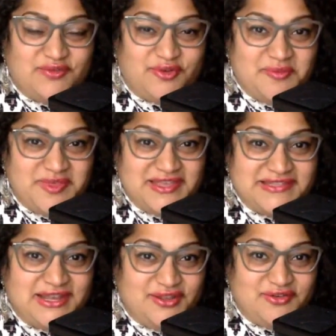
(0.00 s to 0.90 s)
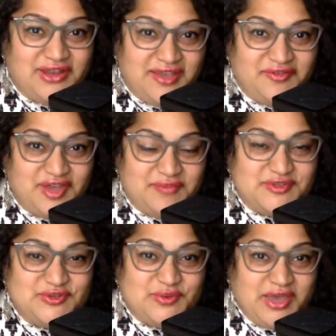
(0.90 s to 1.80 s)
from this and other lifetimes
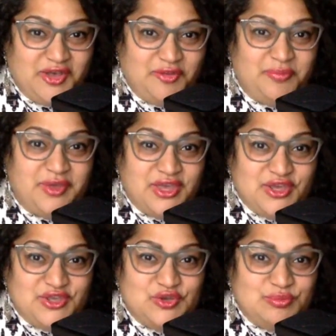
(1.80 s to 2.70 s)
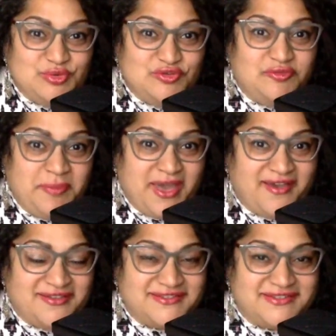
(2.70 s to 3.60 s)
to help you move
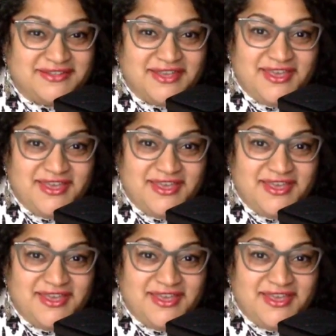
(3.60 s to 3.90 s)
past